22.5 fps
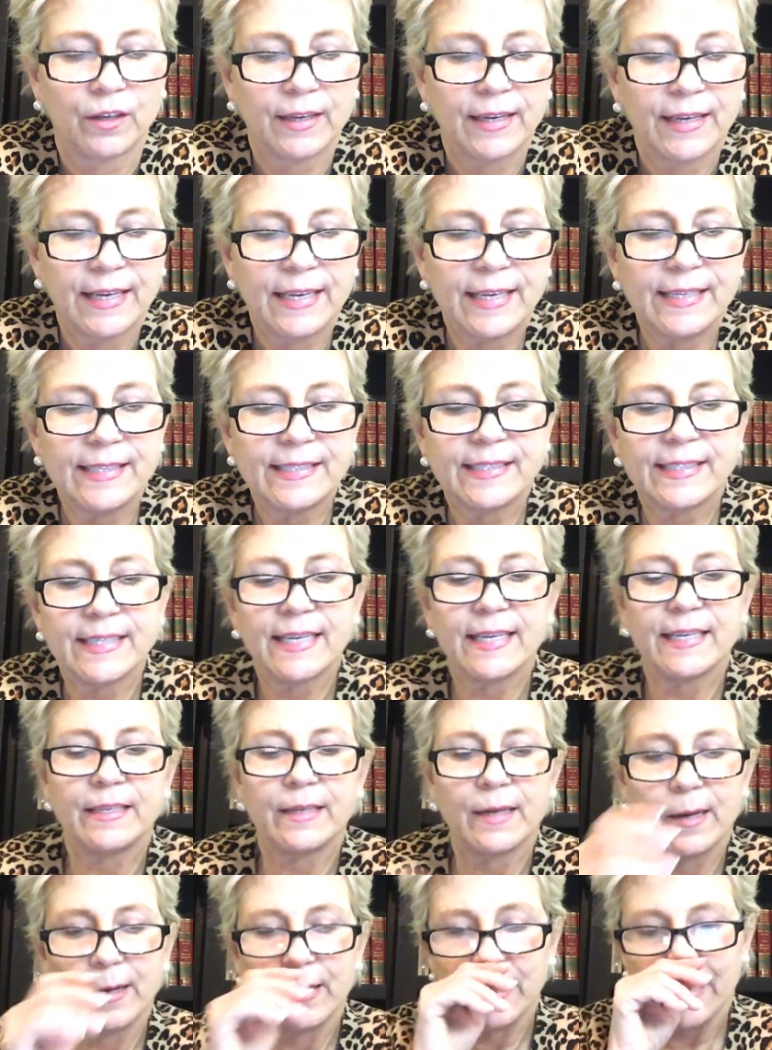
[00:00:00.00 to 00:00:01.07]
he
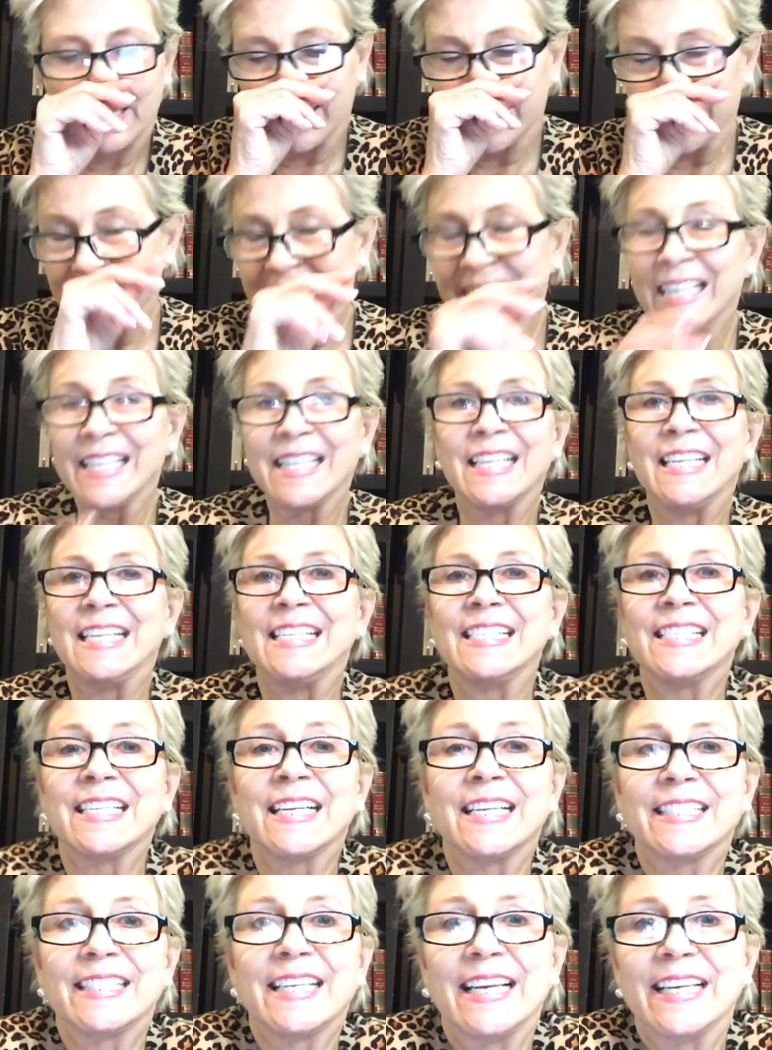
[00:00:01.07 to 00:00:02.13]
said he said that he's
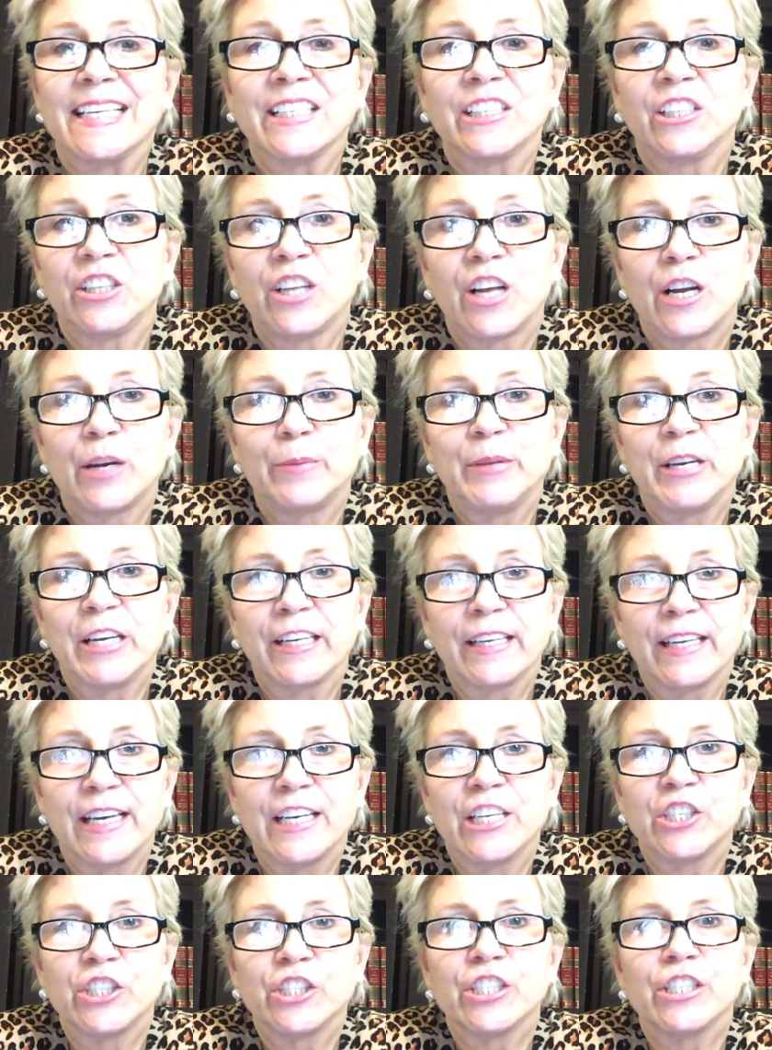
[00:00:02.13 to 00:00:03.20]
not taking a lot of
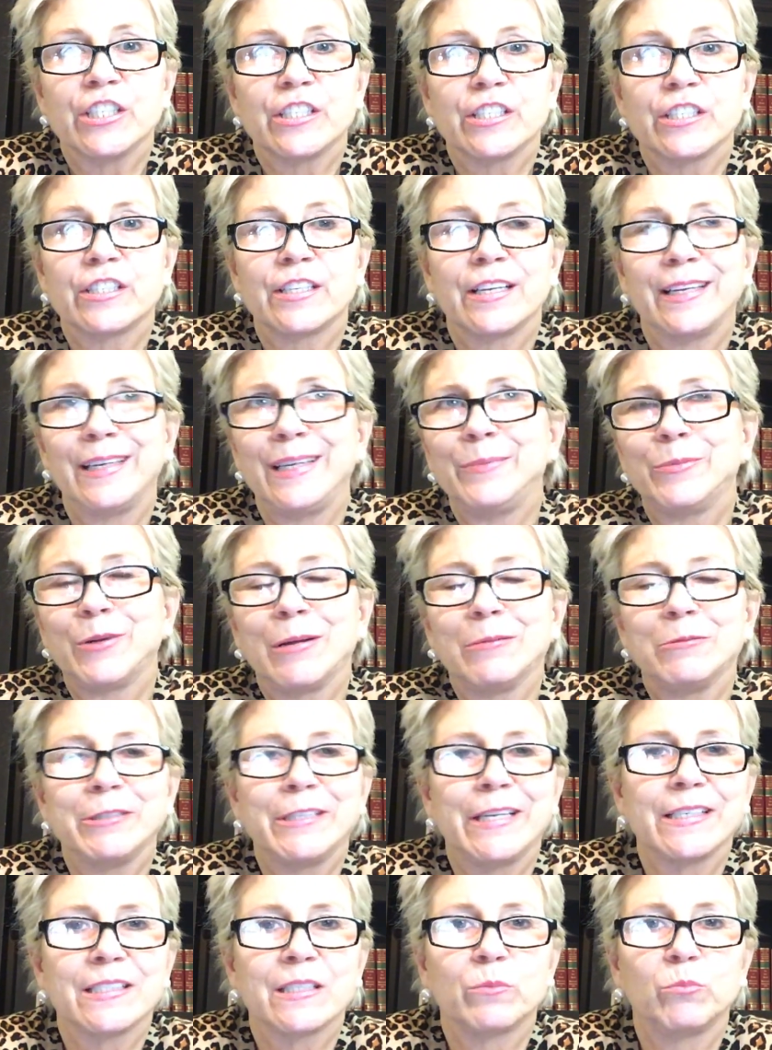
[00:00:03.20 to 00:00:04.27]
medications, and he probably
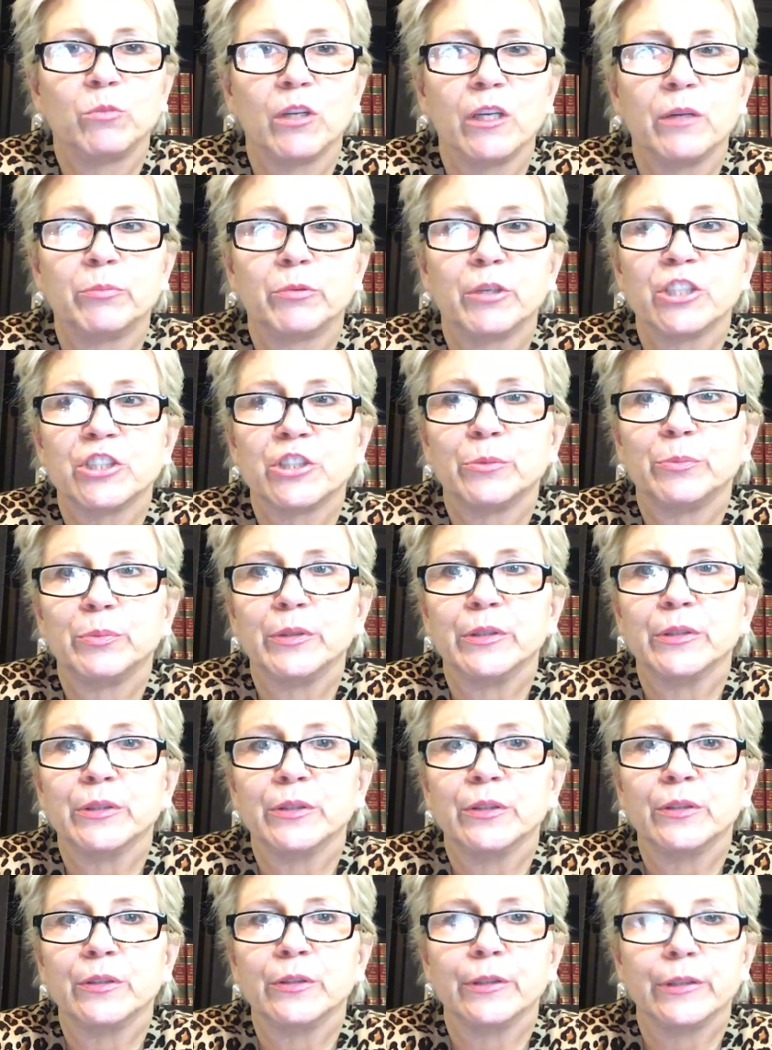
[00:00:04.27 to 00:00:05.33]
takes a blood pressure
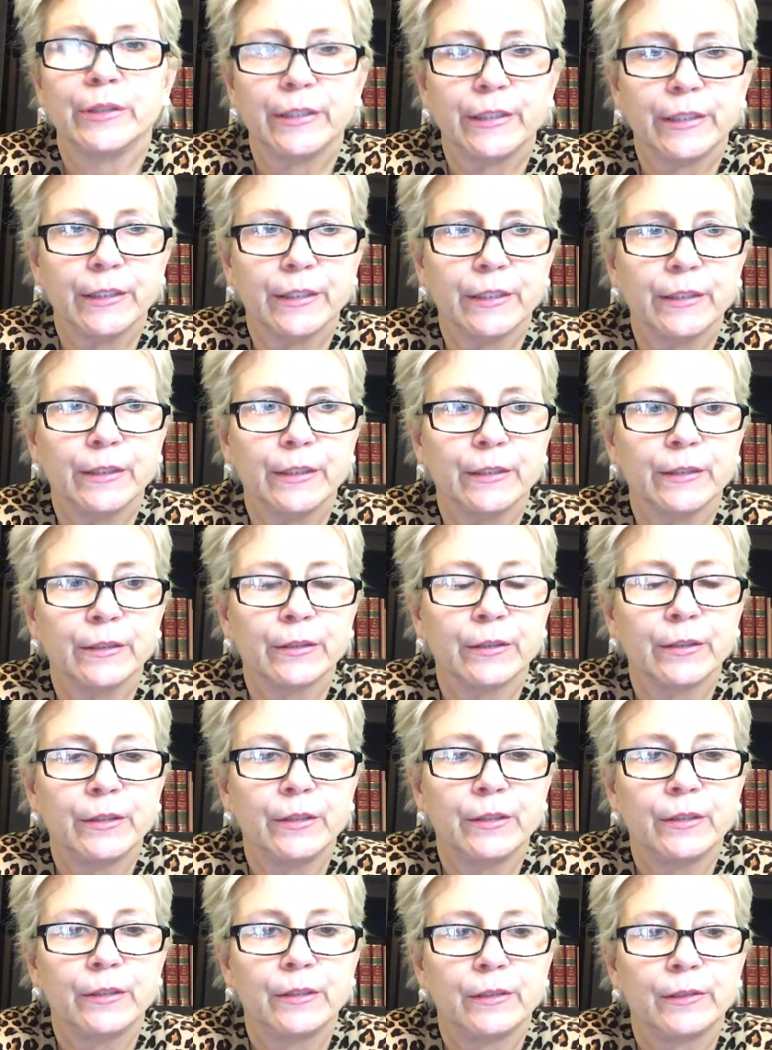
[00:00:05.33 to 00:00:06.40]
pill. And
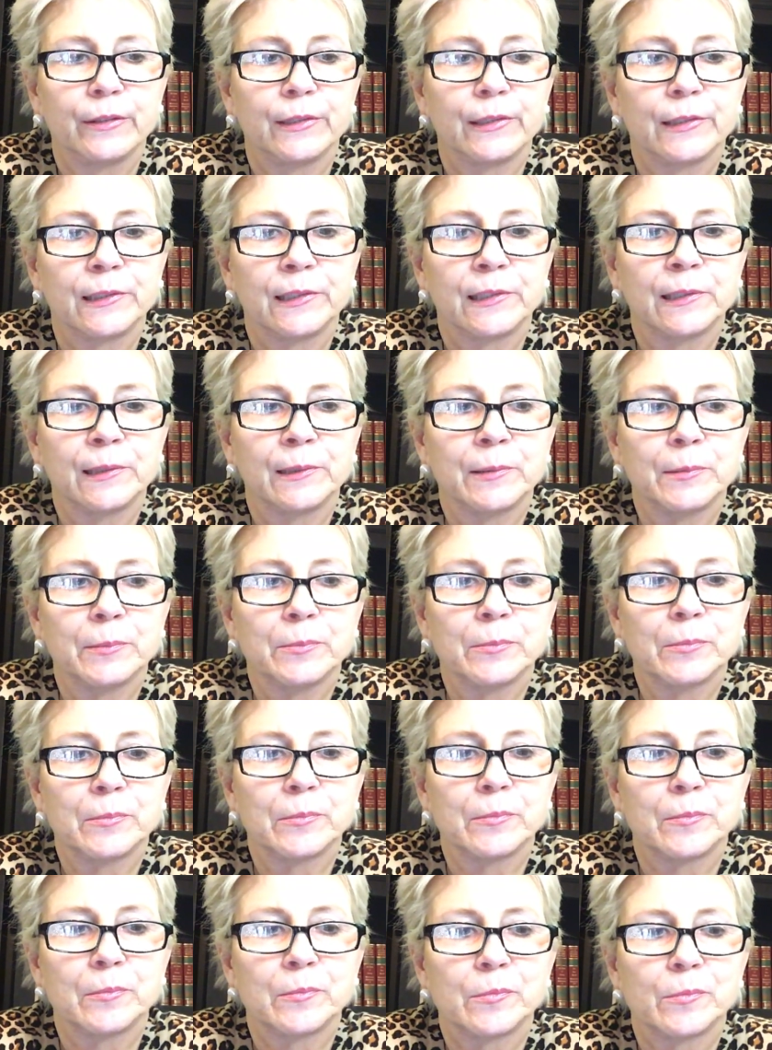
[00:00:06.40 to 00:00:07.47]
um,
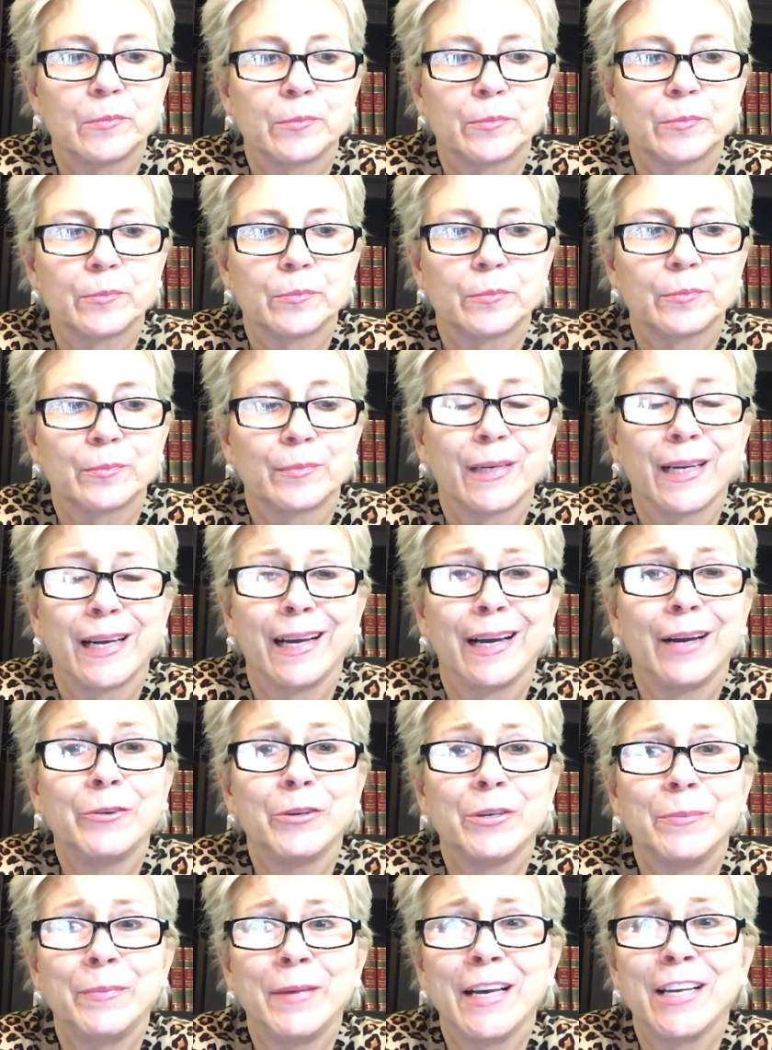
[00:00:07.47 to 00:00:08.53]
I
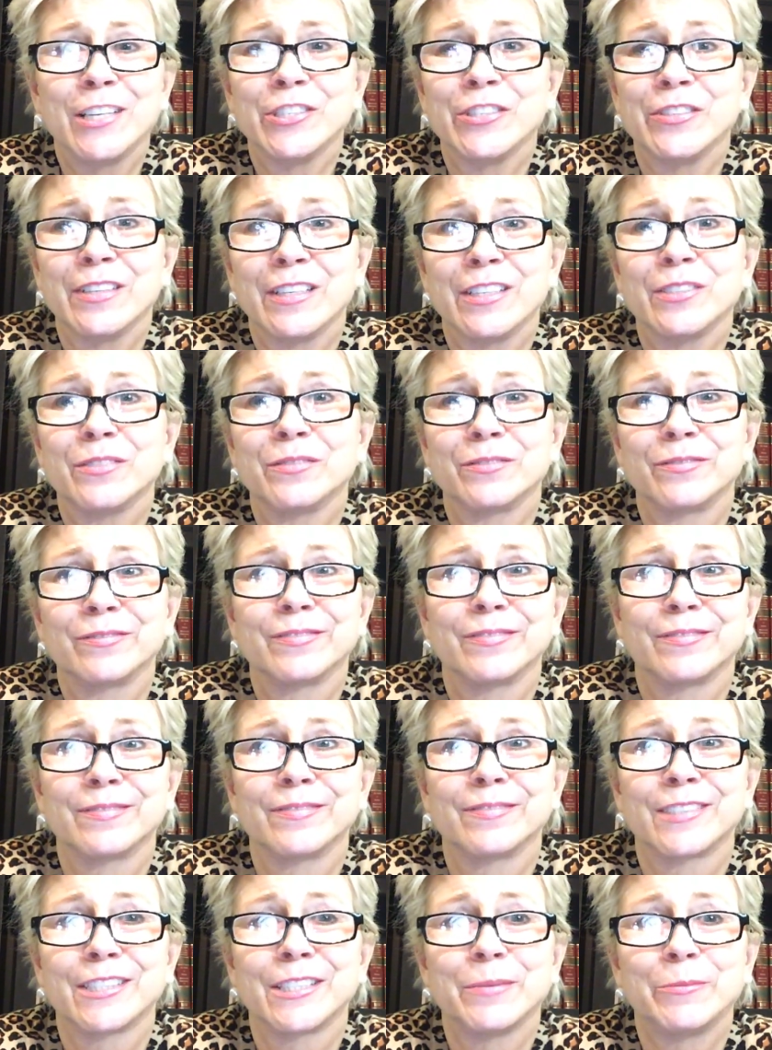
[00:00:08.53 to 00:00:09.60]
would imagine that
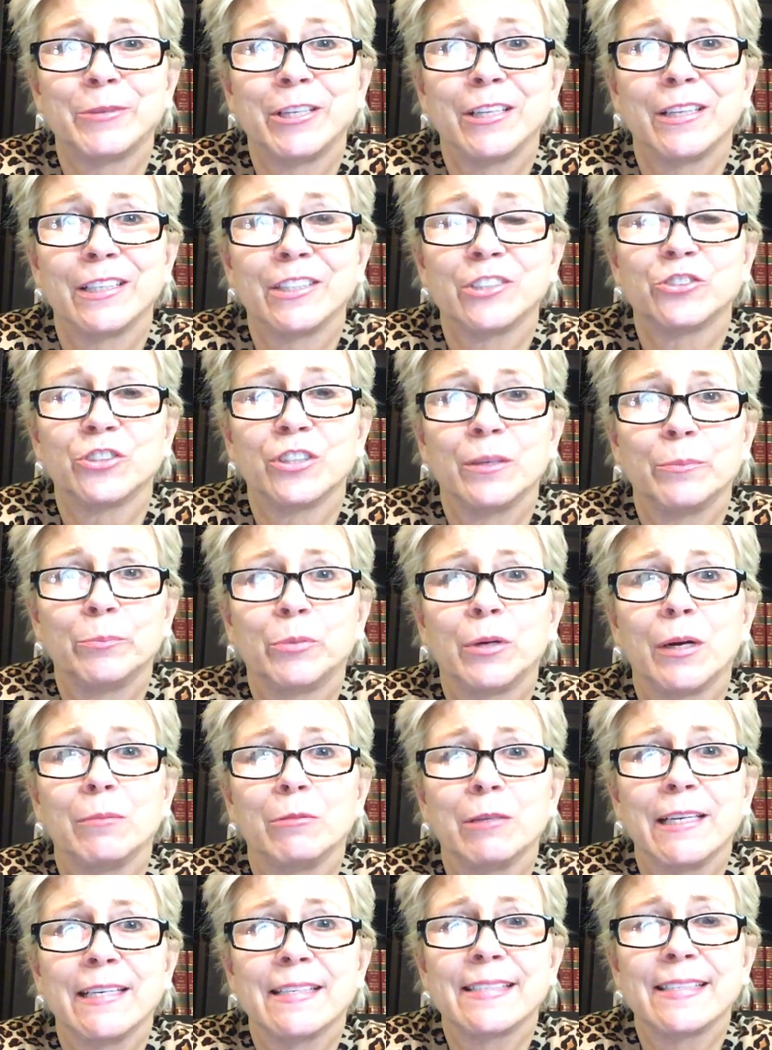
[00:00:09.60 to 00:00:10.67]
somebody like Trump
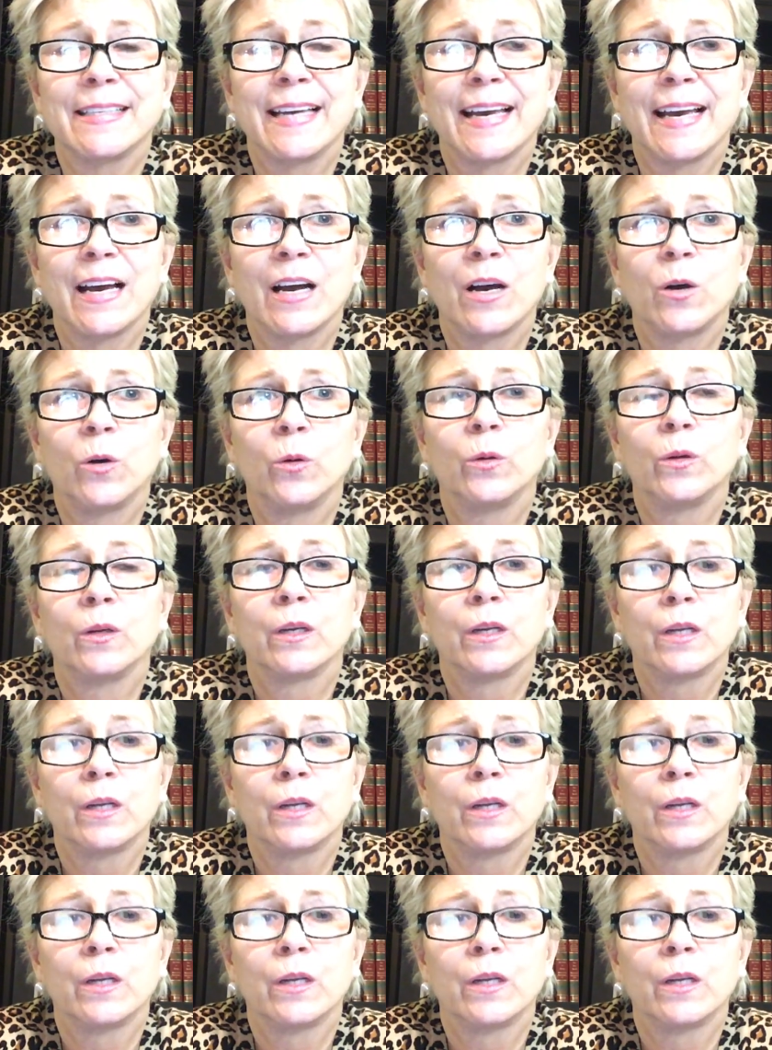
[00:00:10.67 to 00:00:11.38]
probably has gout.